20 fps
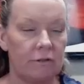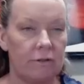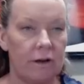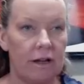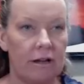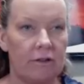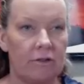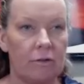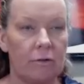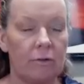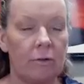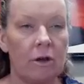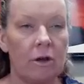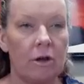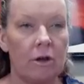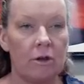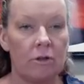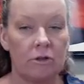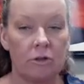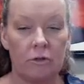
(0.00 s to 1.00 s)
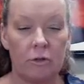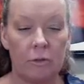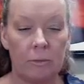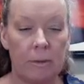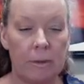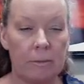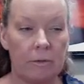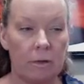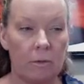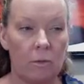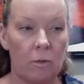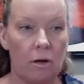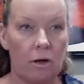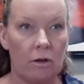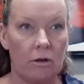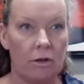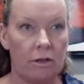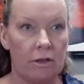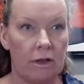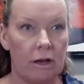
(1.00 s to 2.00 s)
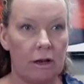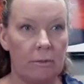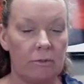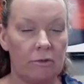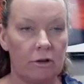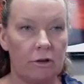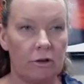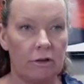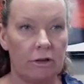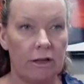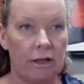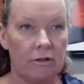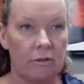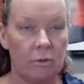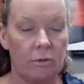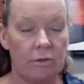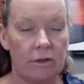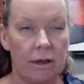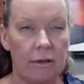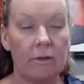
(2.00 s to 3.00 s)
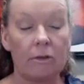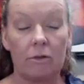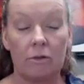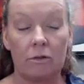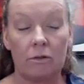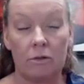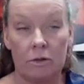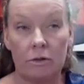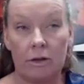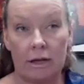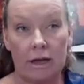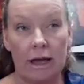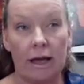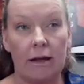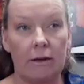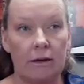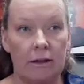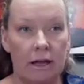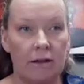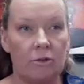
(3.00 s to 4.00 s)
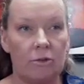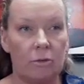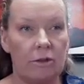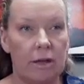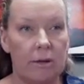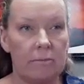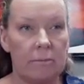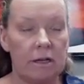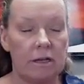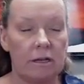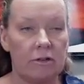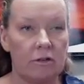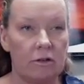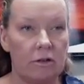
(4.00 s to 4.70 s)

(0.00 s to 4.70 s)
Right. So for people that want to look that up, certainly that's what you can, and that's what that means.